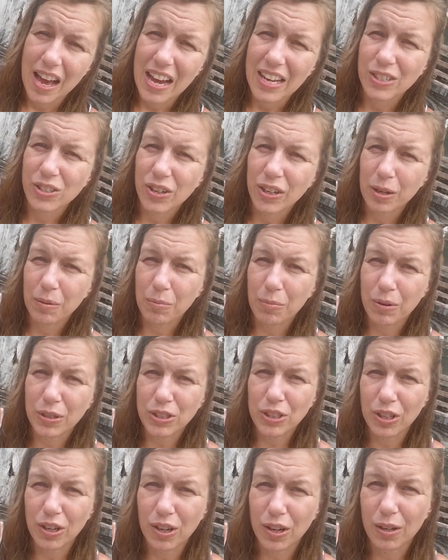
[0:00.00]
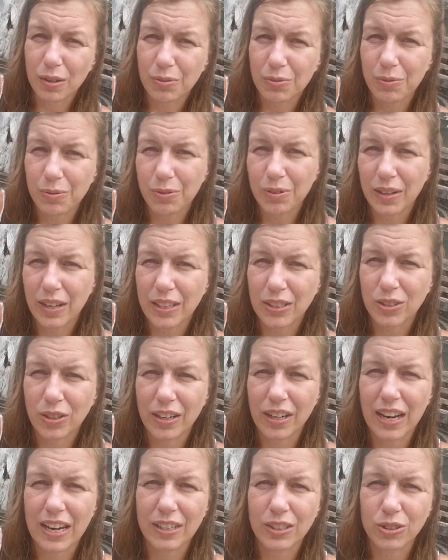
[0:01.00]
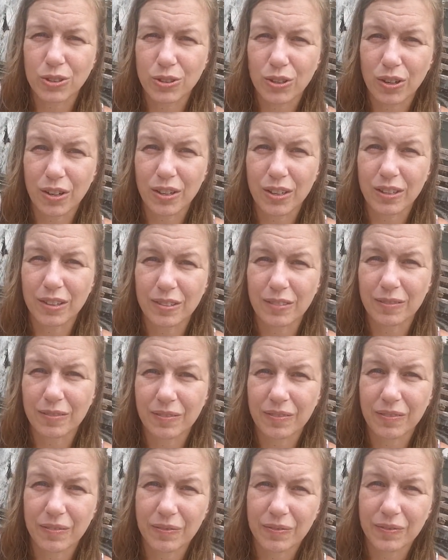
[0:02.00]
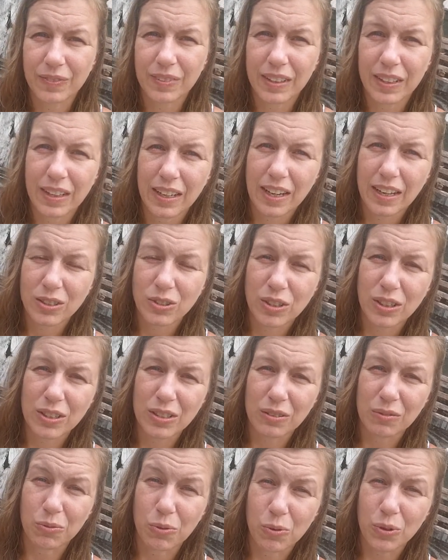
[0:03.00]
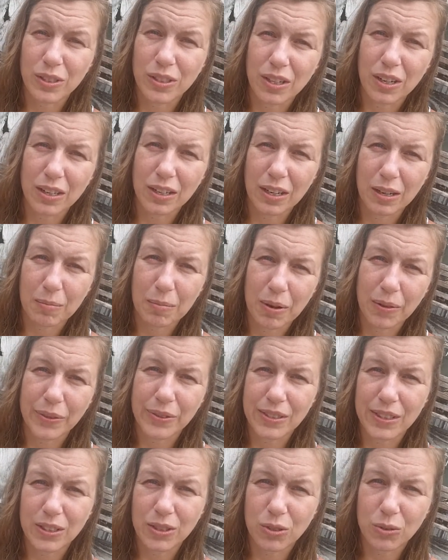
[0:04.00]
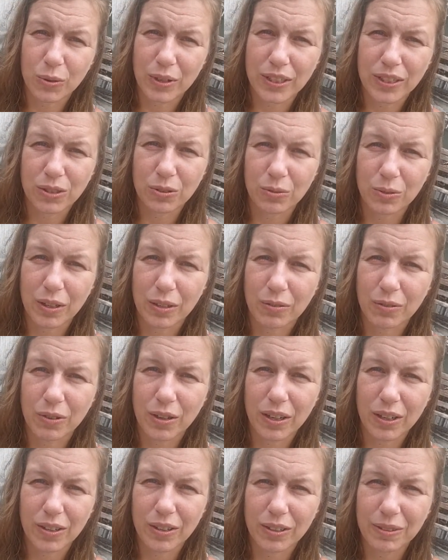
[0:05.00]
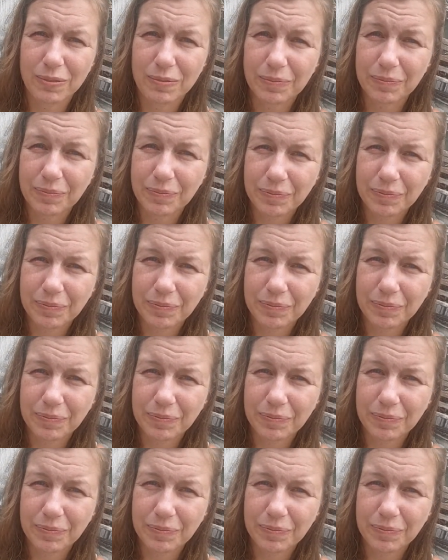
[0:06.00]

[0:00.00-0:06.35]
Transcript: I tried to brush it off. I tried to act strong. I tried to avoid talking about the situation whenever I could.